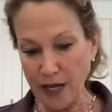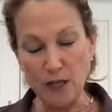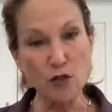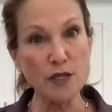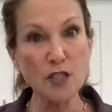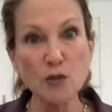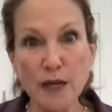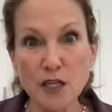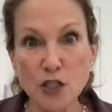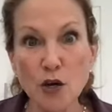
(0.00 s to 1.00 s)
okay, so this is
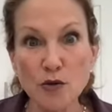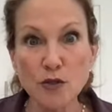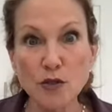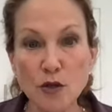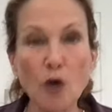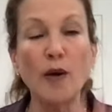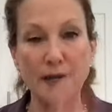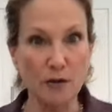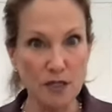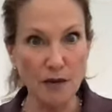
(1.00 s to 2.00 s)
ready to go. Oh,
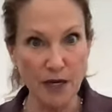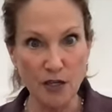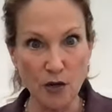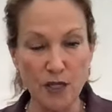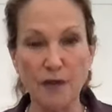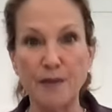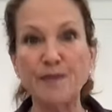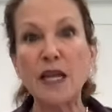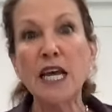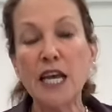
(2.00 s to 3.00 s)
wait, no, it's not ready to go to the
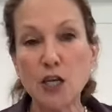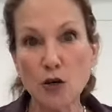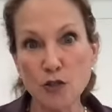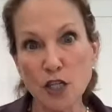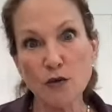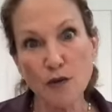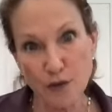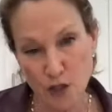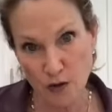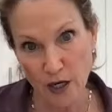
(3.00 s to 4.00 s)
oven. It goes to the
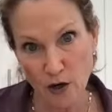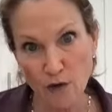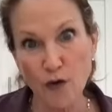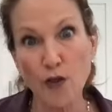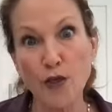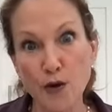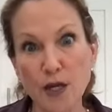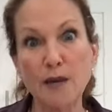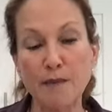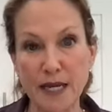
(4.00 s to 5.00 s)
refrigerator for
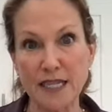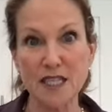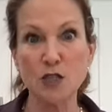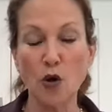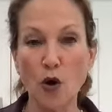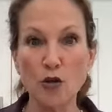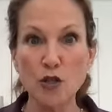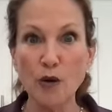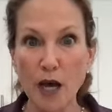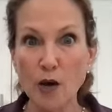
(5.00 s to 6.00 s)
30 minutes. This
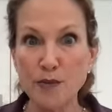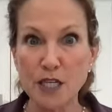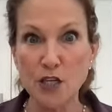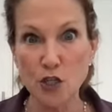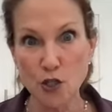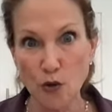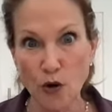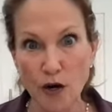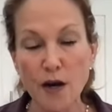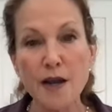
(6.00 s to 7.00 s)
also helps
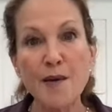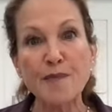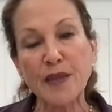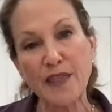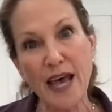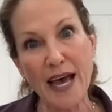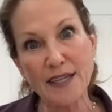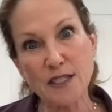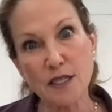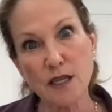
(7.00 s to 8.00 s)
ensure
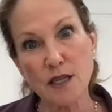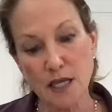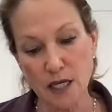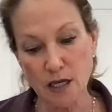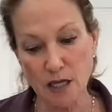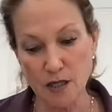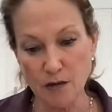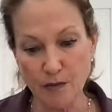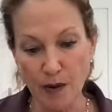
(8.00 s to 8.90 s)
that the,